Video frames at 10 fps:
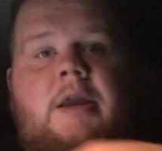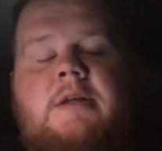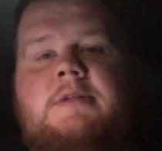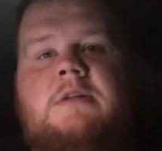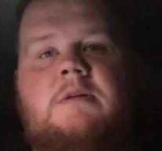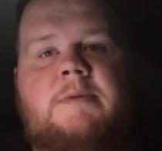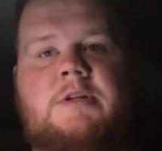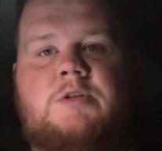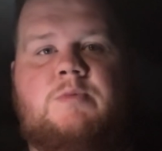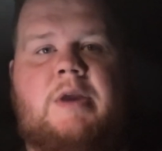It's a little bit of
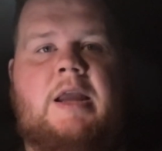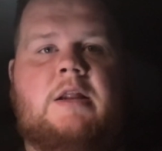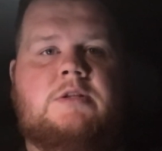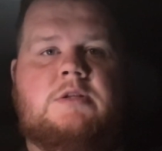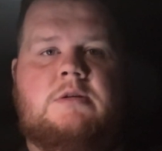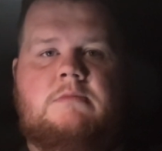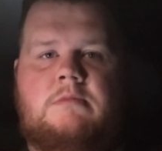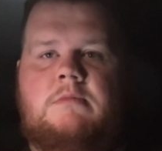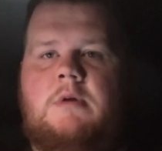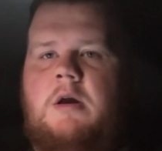sweet. It's
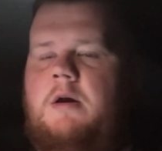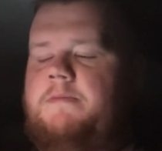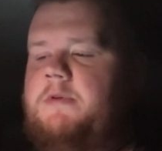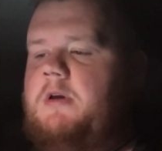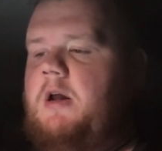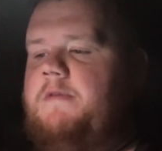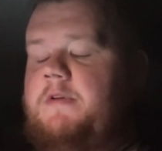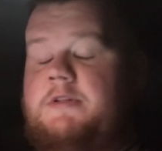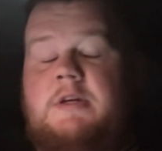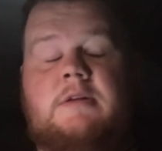
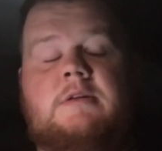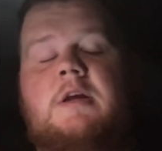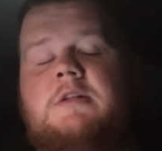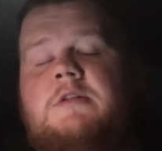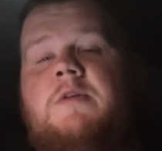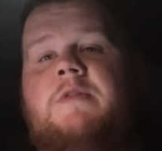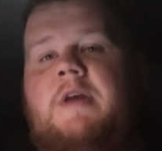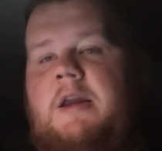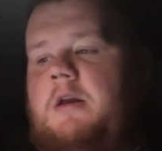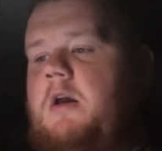it's got its own
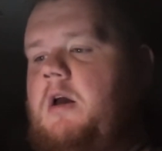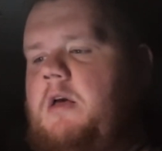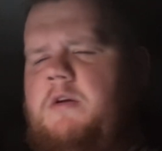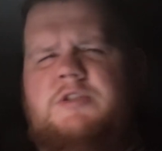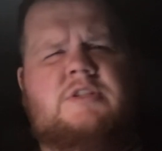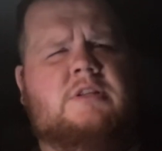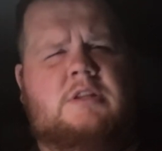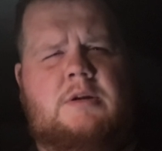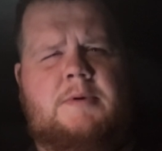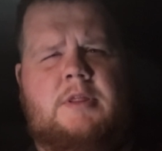thing. There's just a
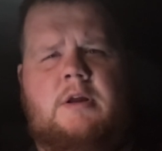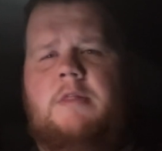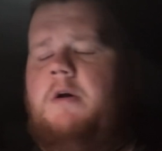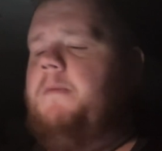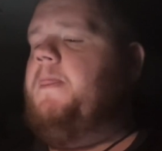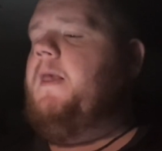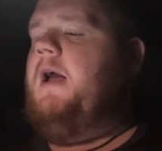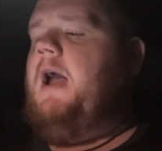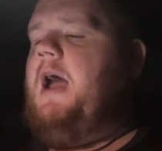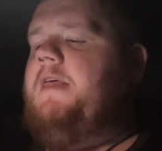little bit in there though.
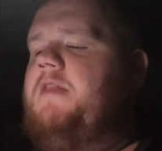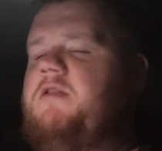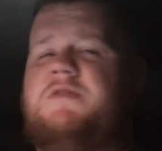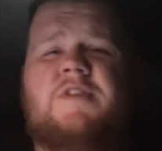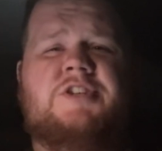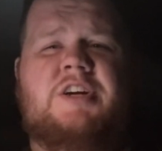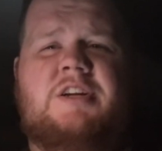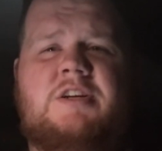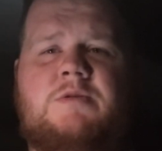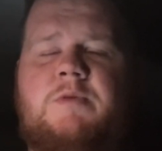And then there's
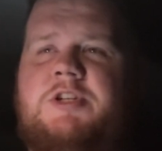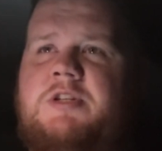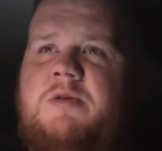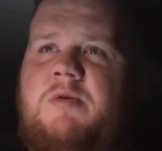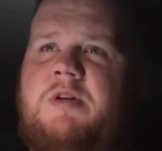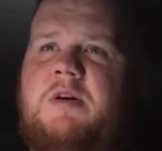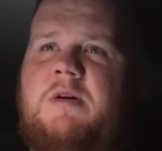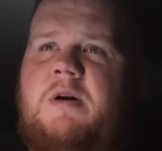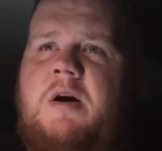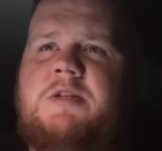Virginia's, which is going
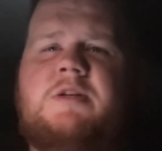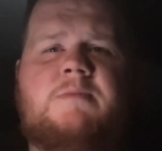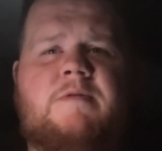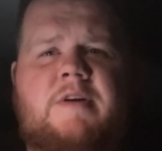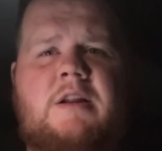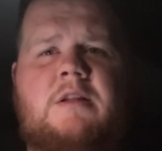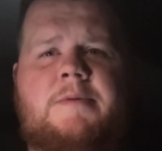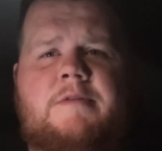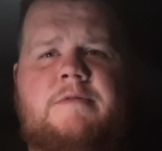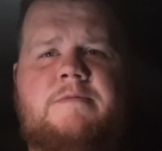to also provide a
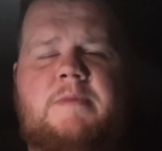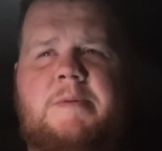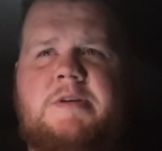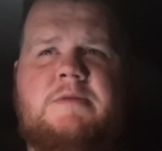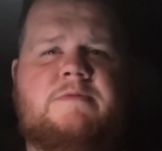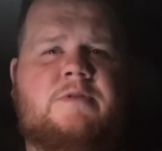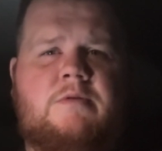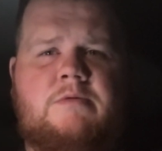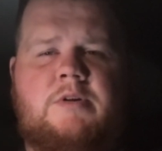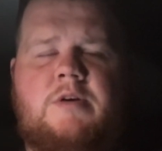little bit of maybe some
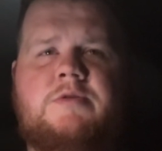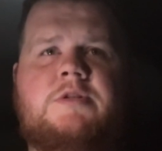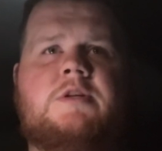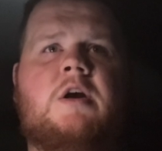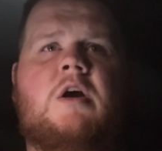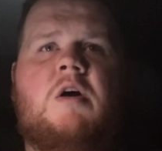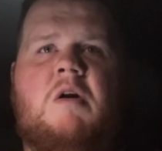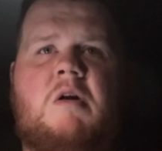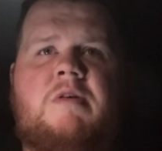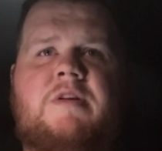floral notes,
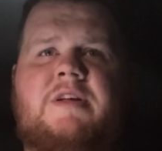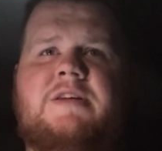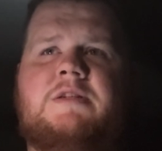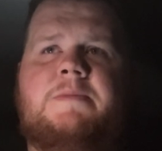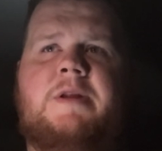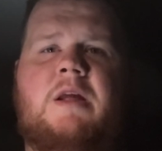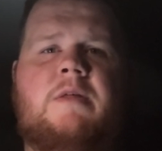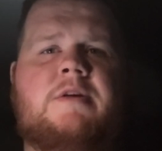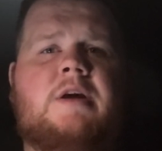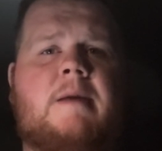earthiness, depending on
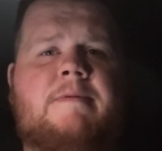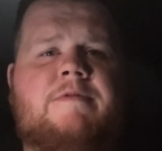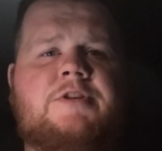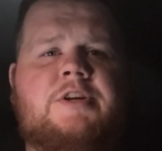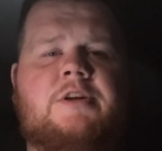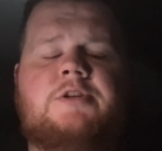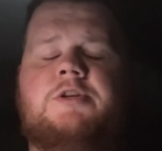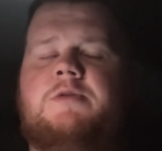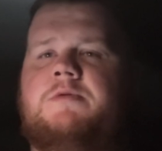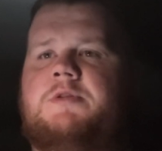the type of Virginia's
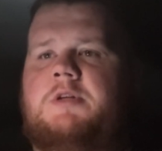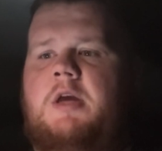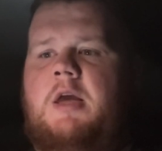used.